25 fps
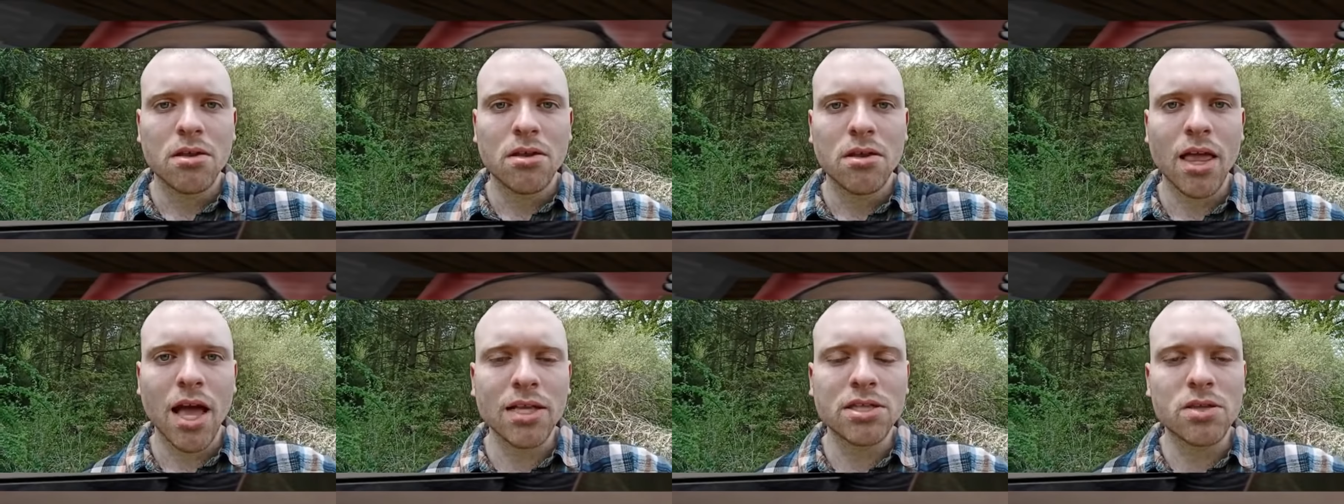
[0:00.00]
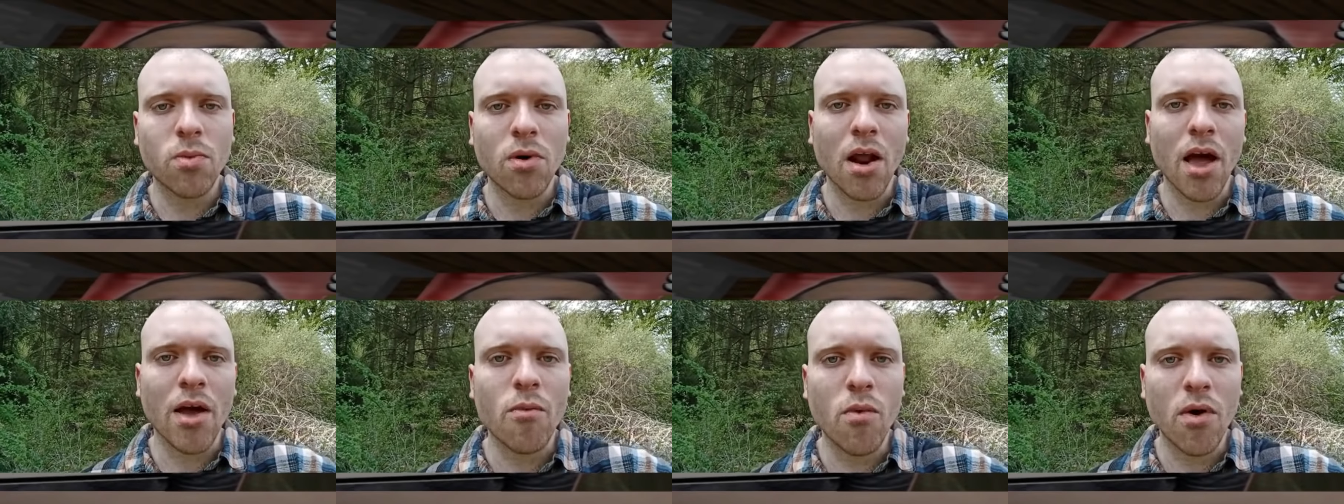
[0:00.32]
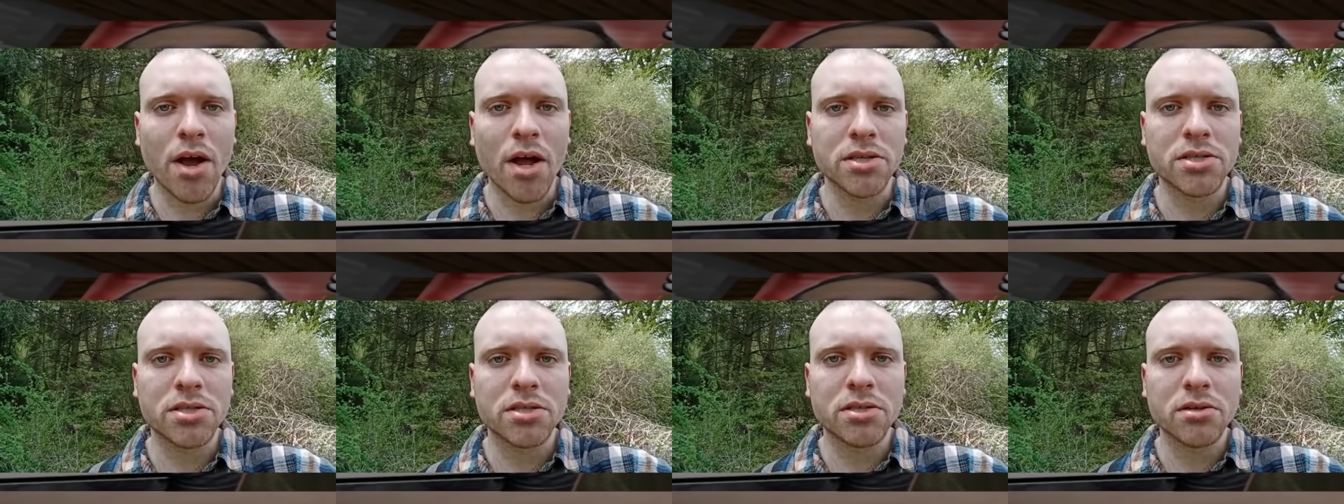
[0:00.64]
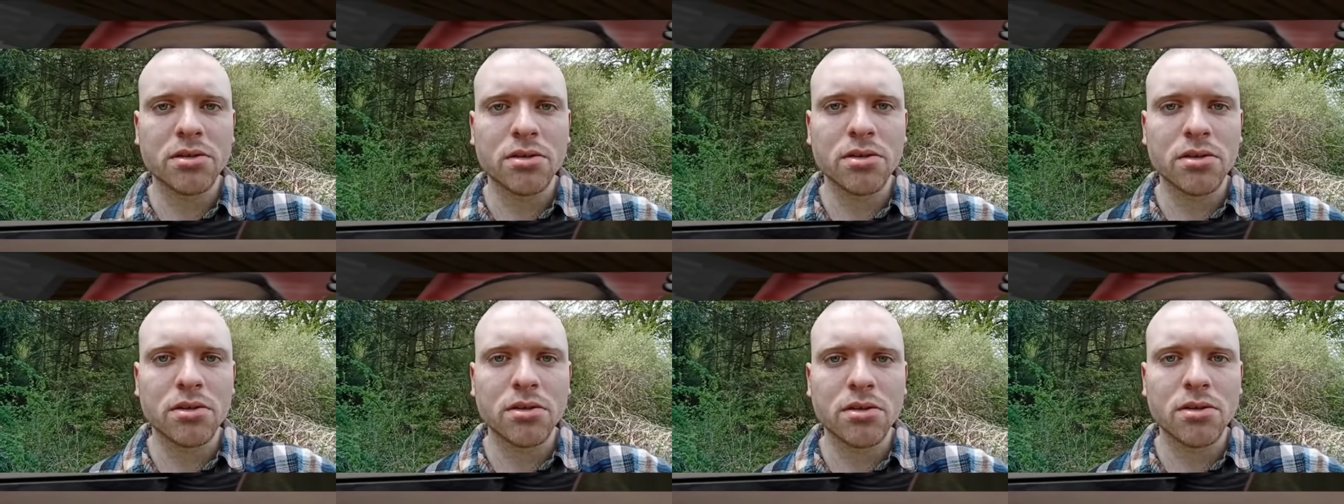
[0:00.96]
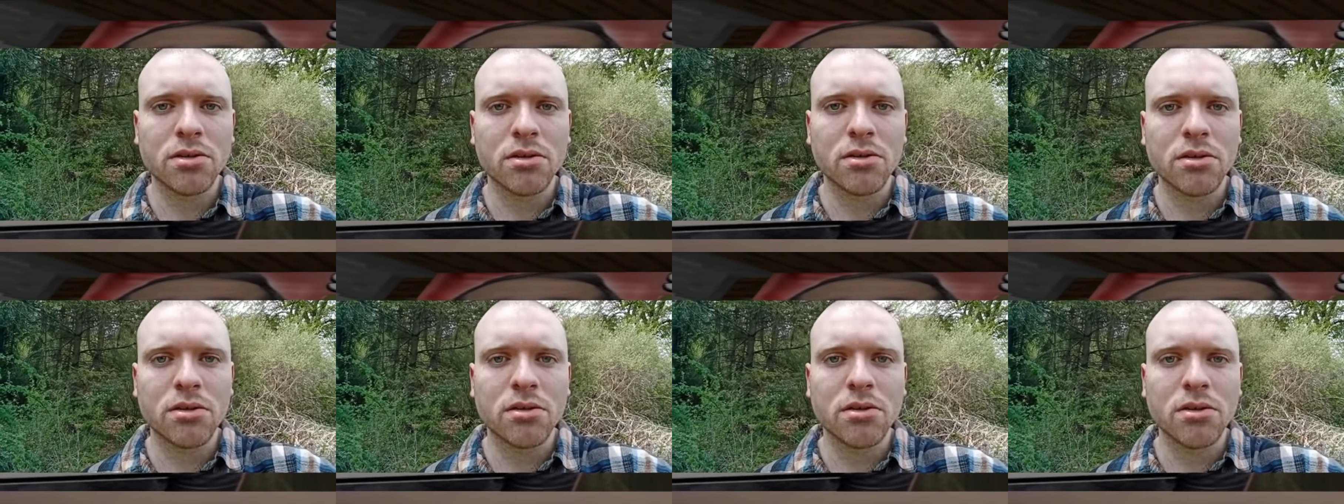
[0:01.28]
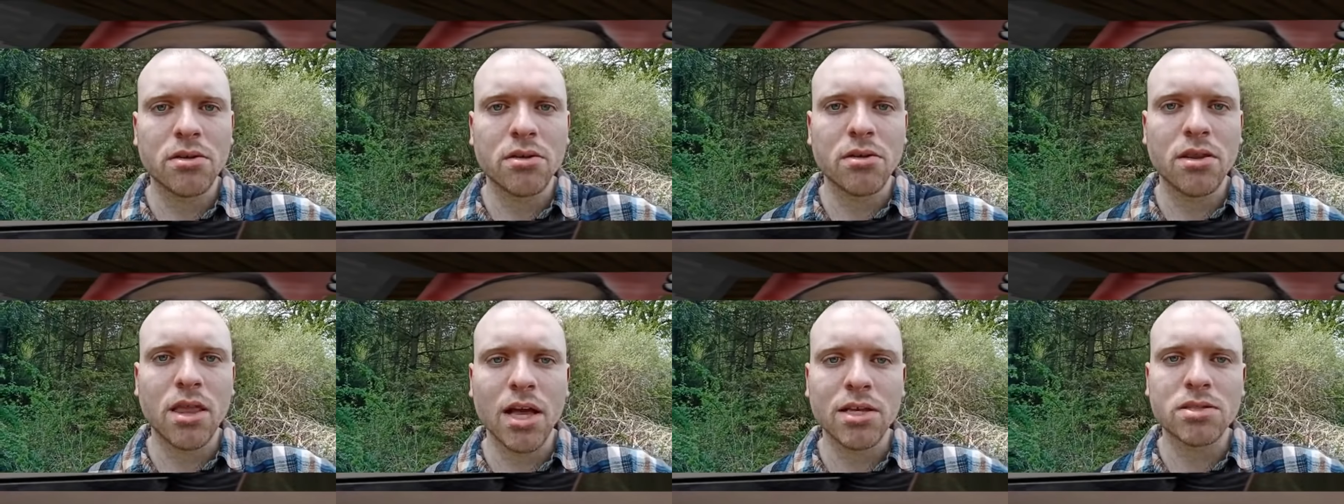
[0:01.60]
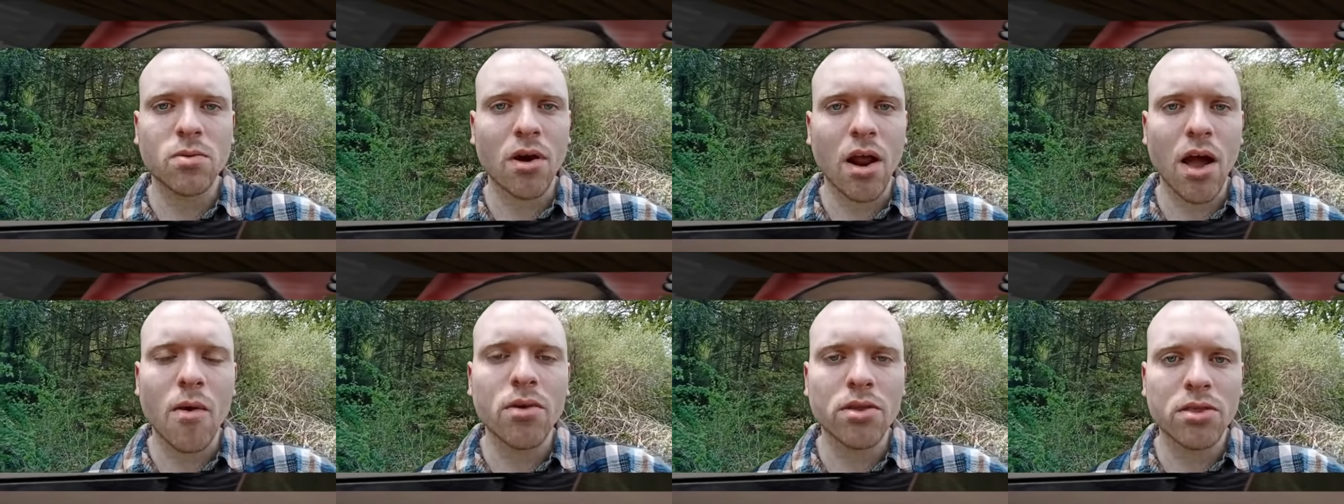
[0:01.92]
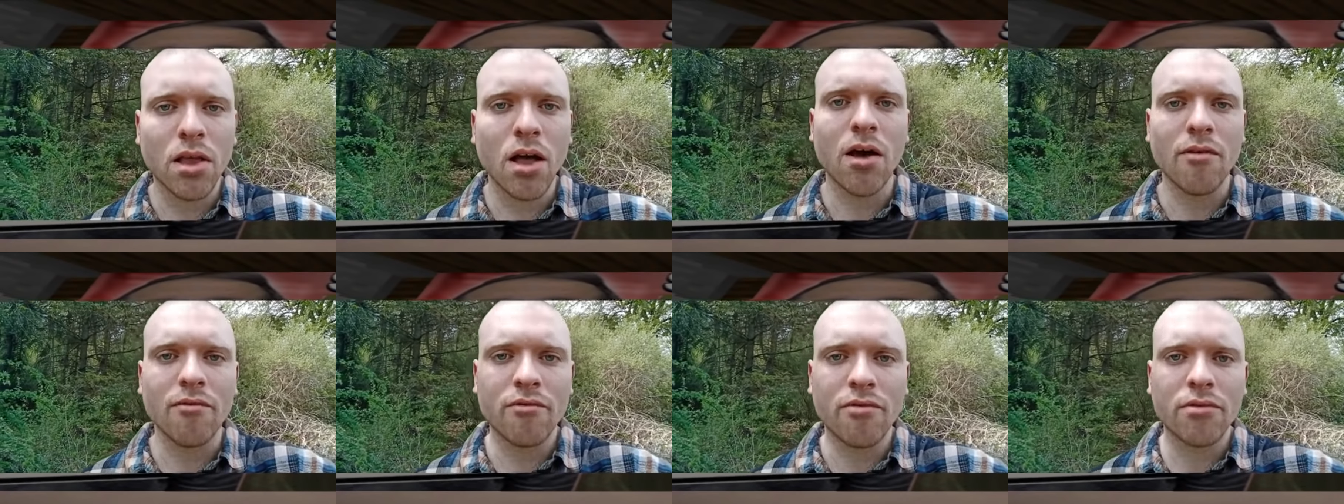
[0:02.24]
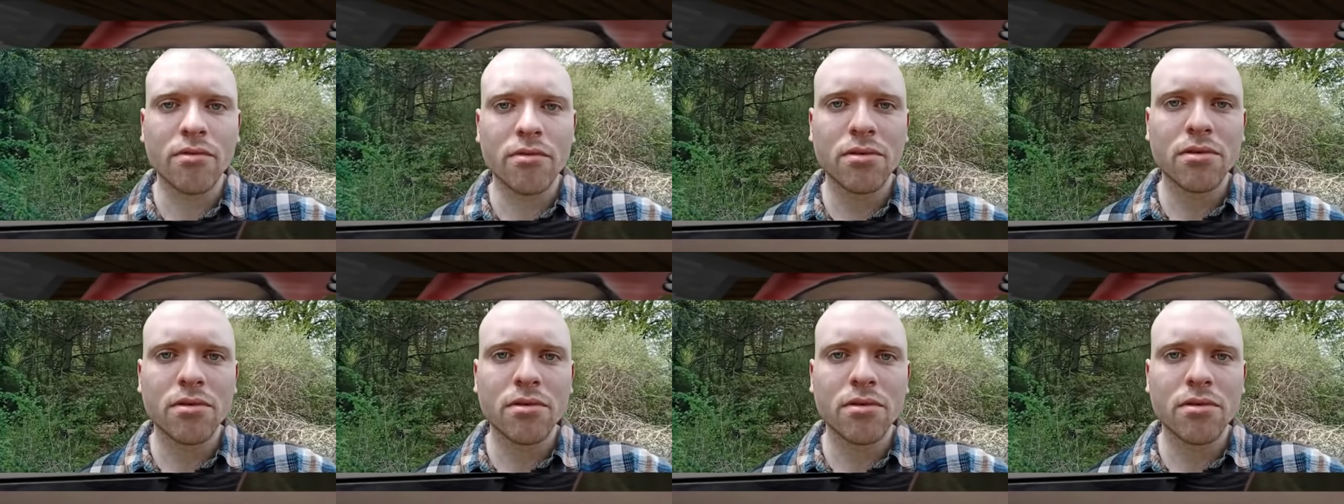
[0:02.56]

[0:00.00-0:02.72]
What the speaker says: That's what I wish. That's what I would love.